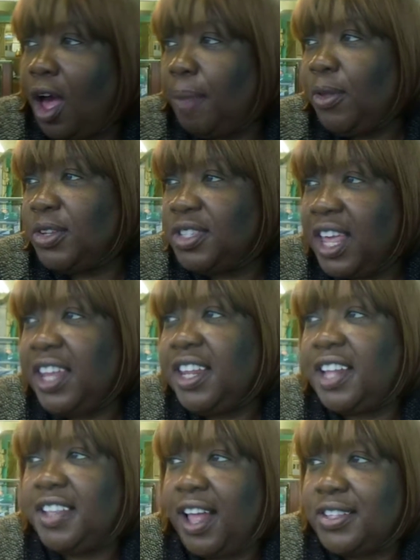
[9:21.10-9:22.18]
I'm not saying
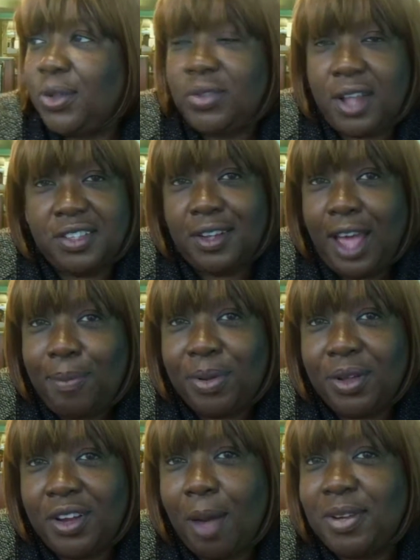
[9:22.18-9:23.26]
it does or doesn't
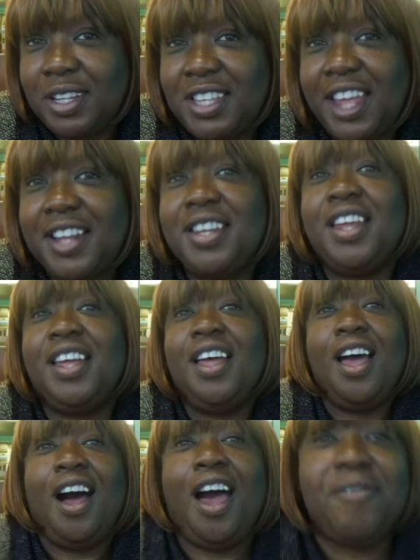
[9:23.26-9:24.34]
happen. I'm sure. just saying that
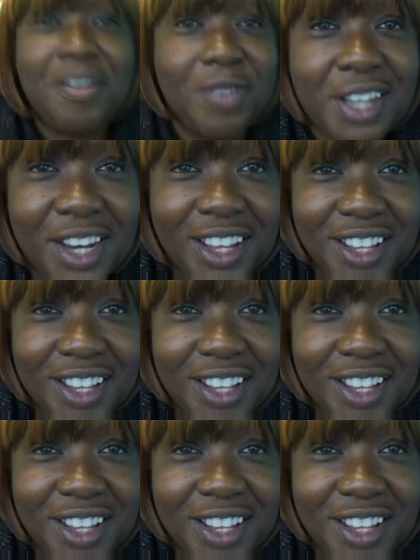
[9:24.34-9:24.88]
I've been done it.